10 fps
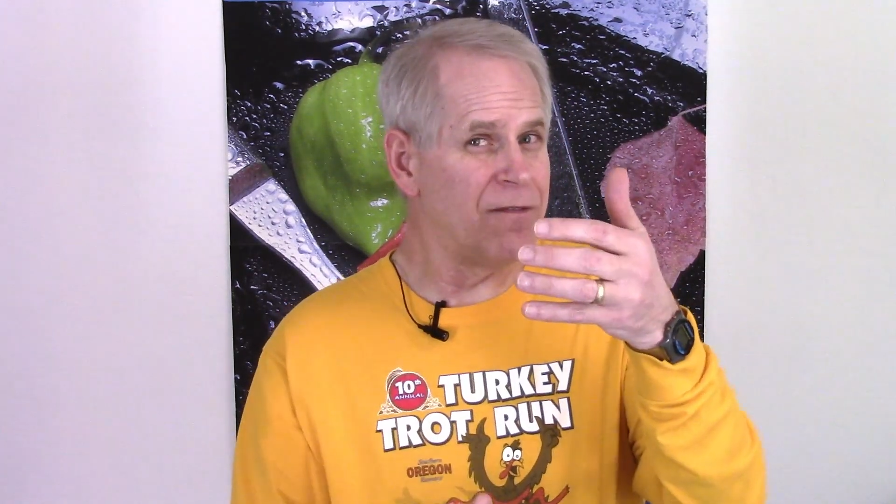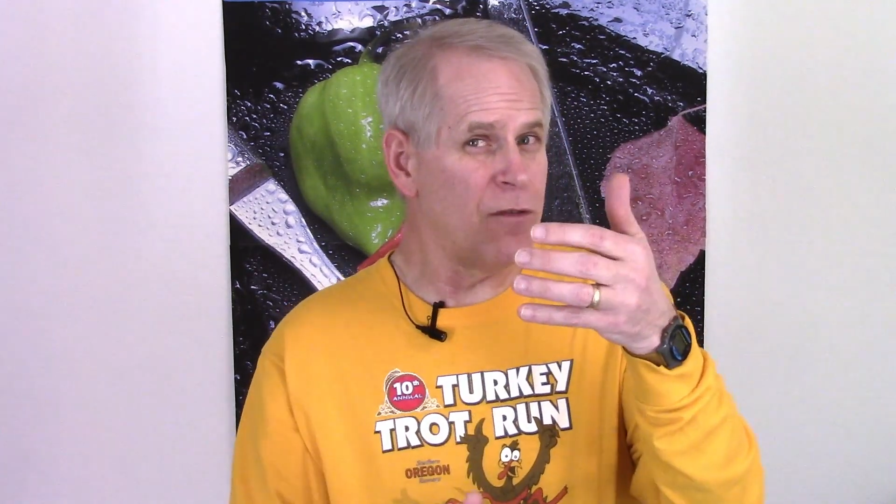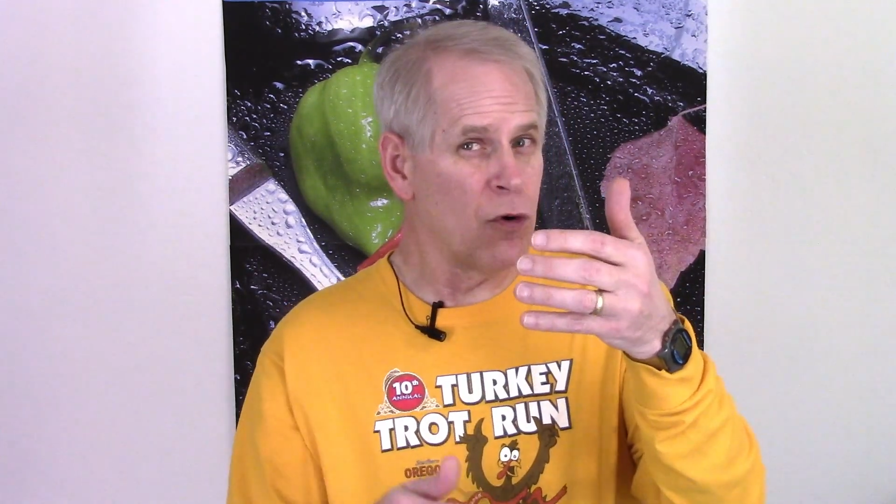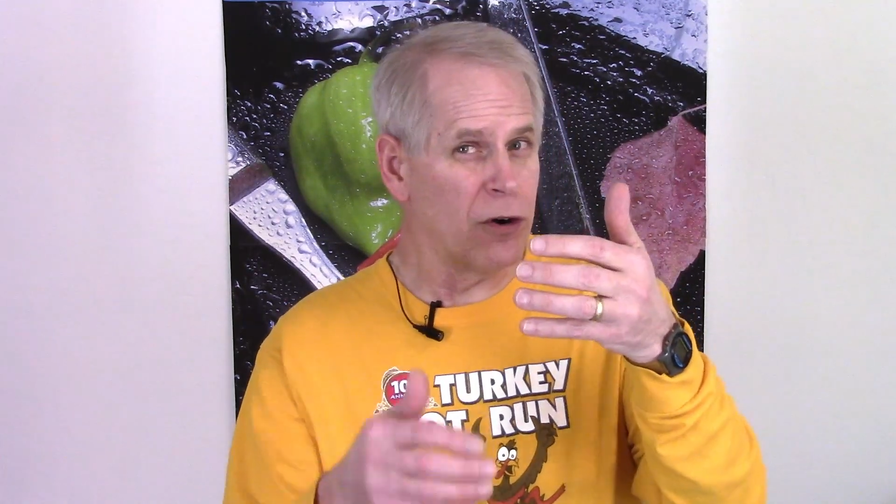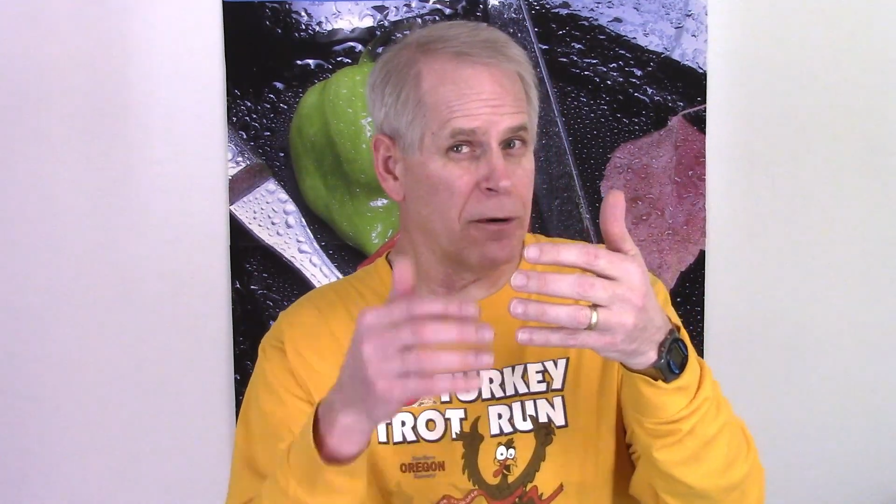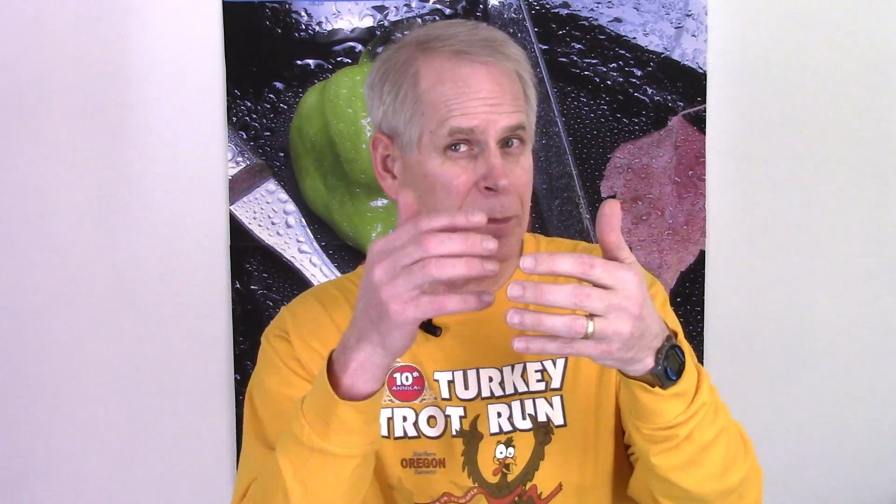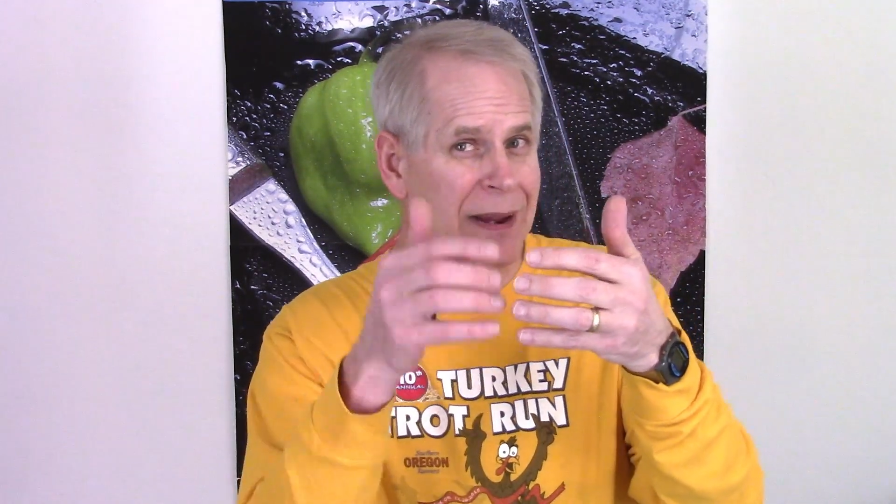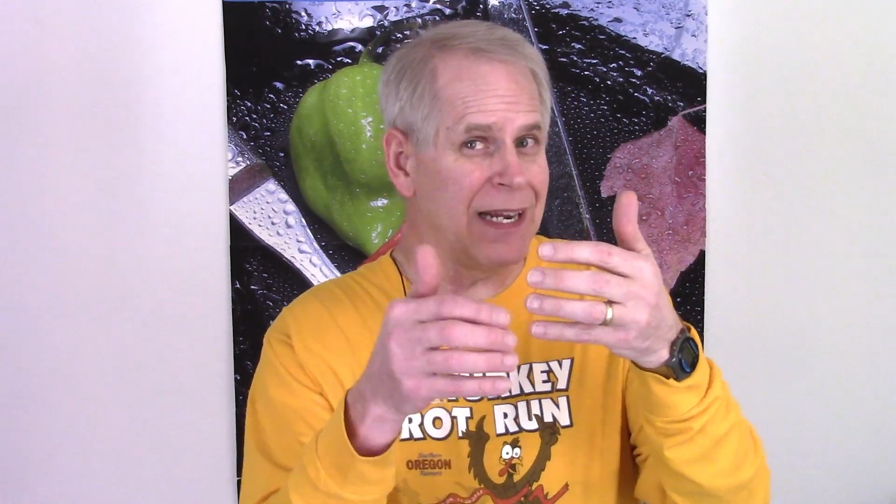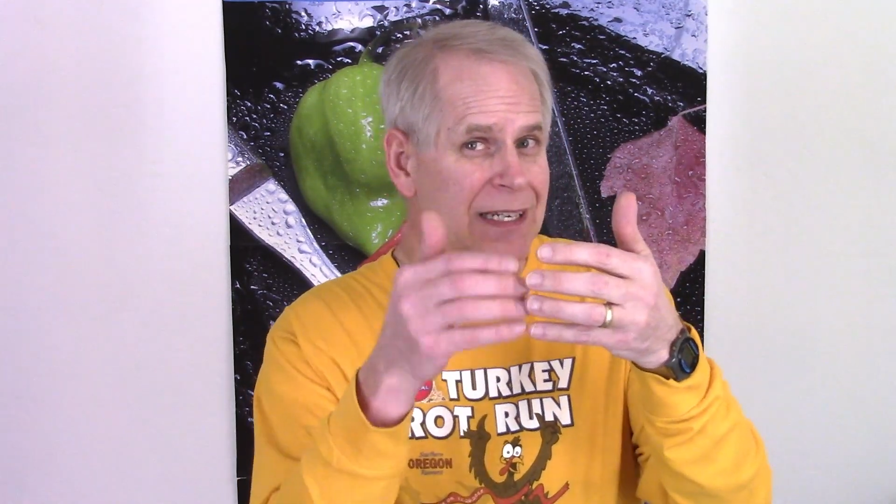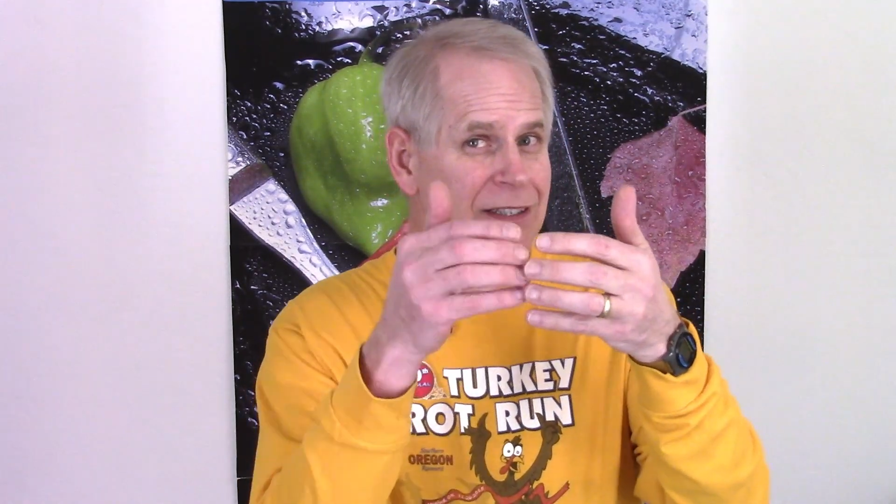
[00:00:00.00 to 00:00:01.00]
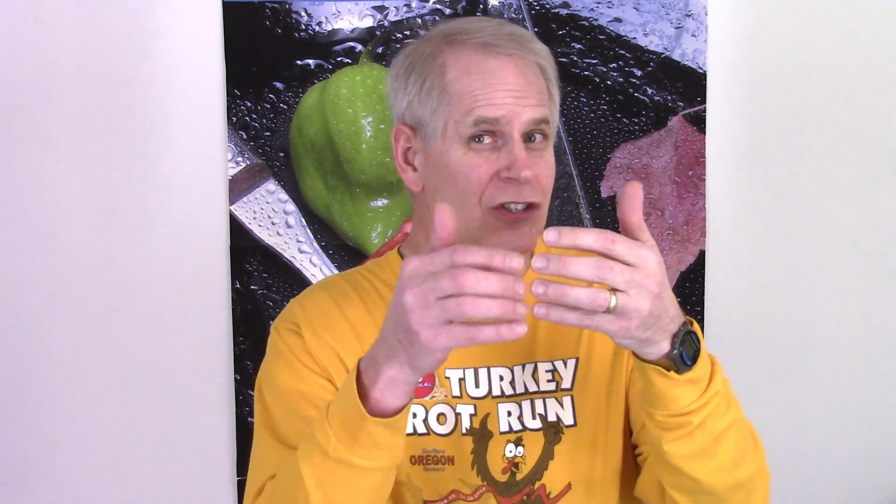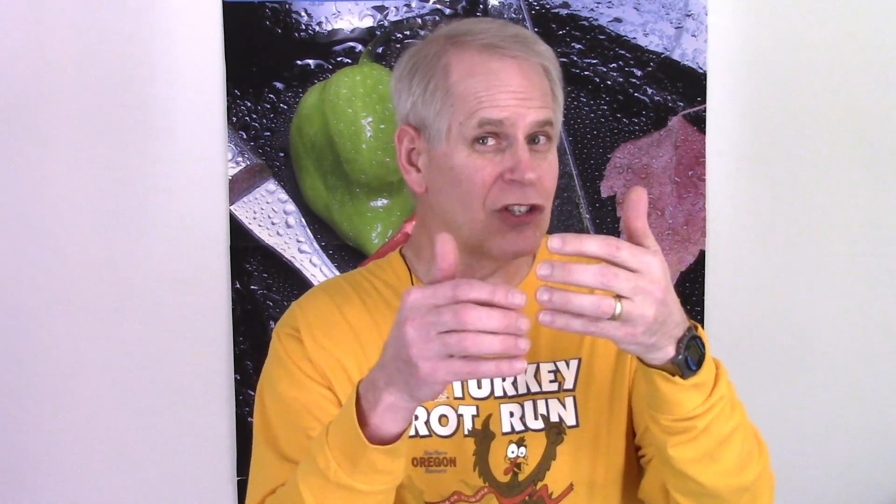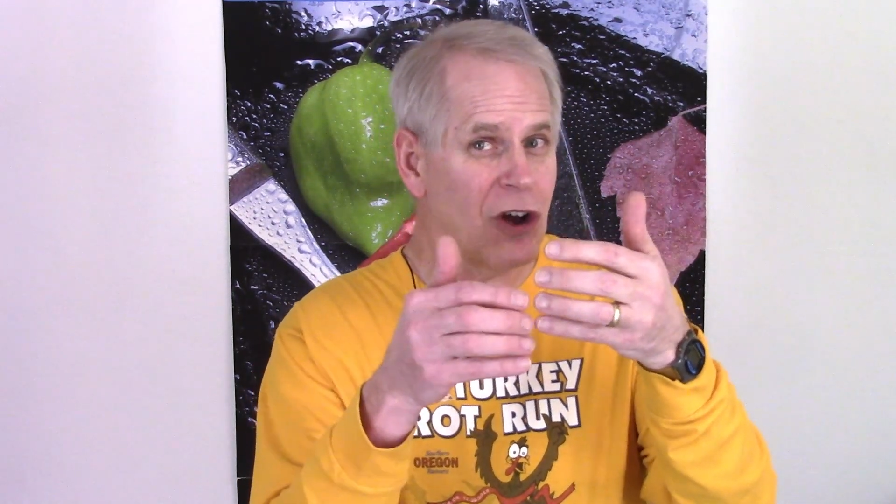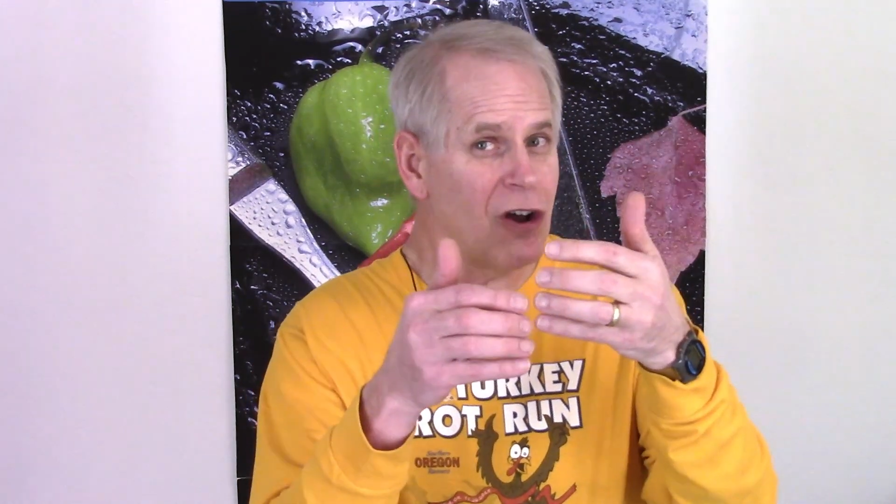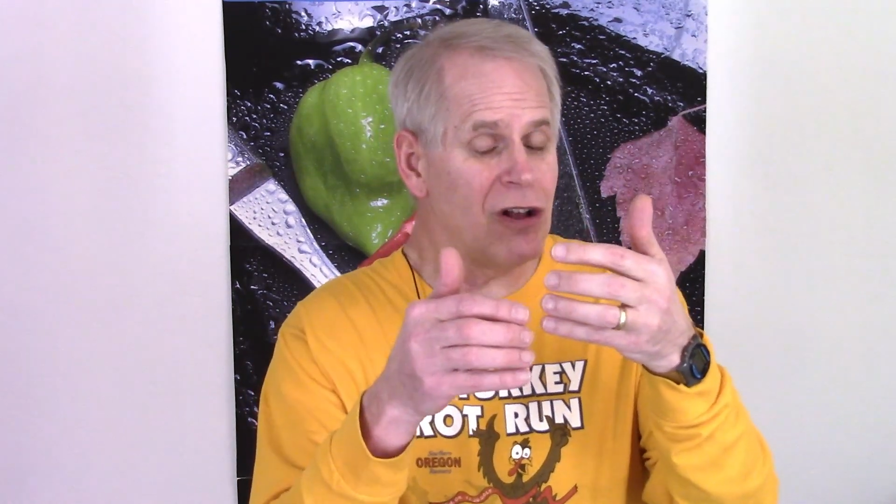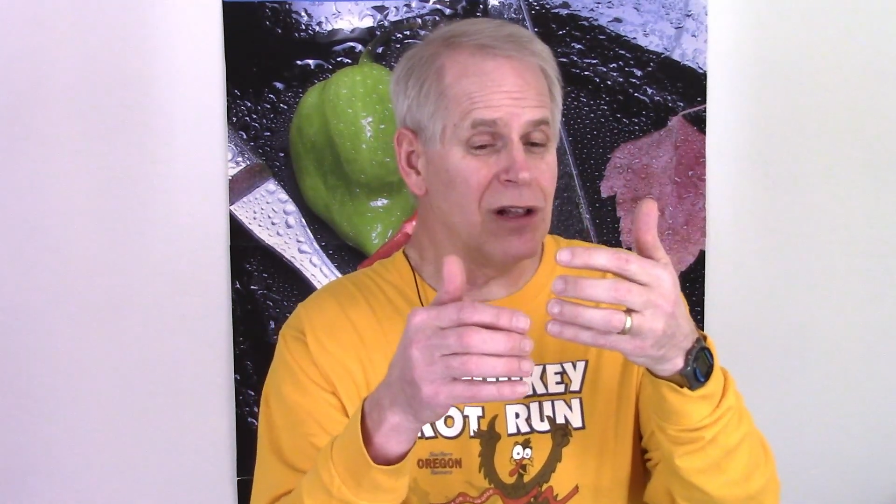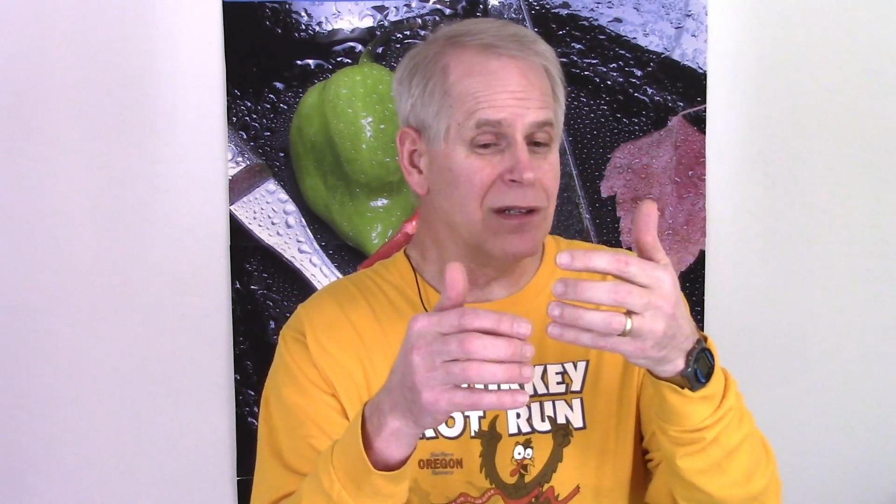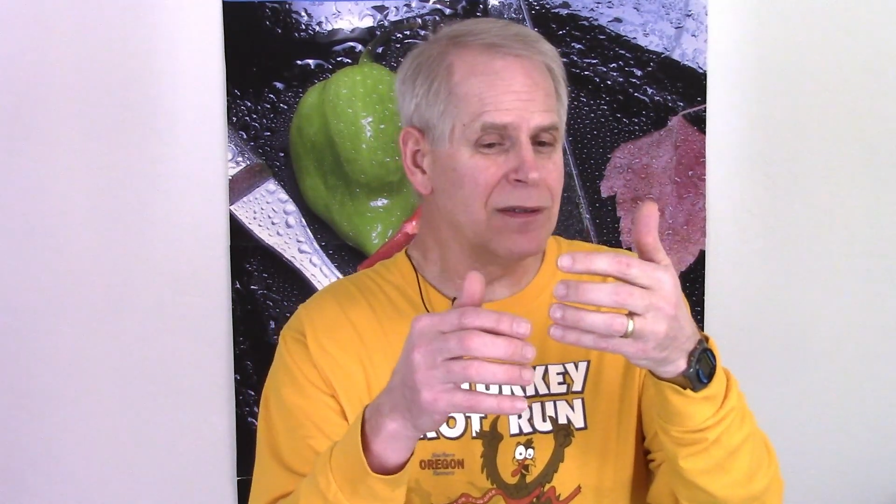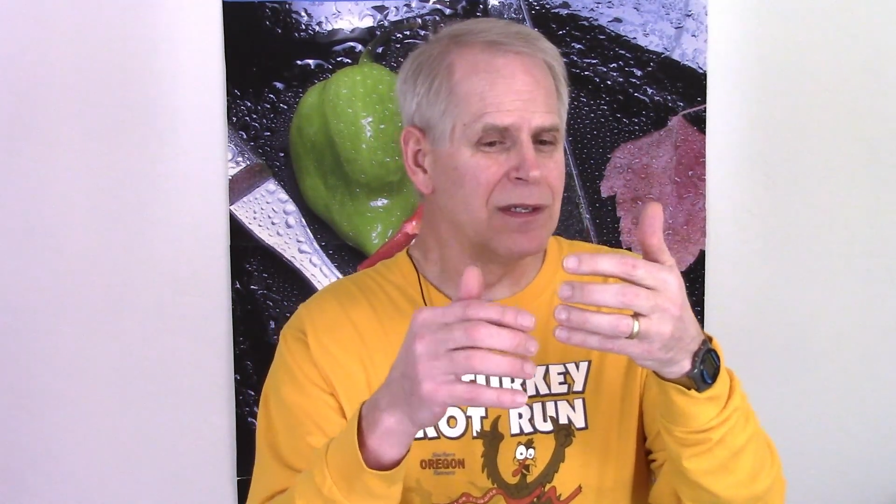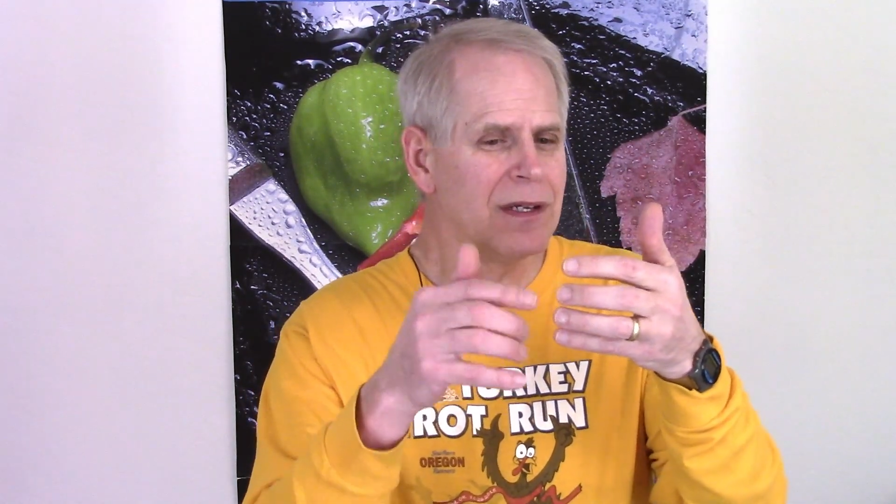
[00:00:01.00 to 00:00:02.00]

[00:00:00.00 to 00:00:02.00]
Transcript: 4 peas tall,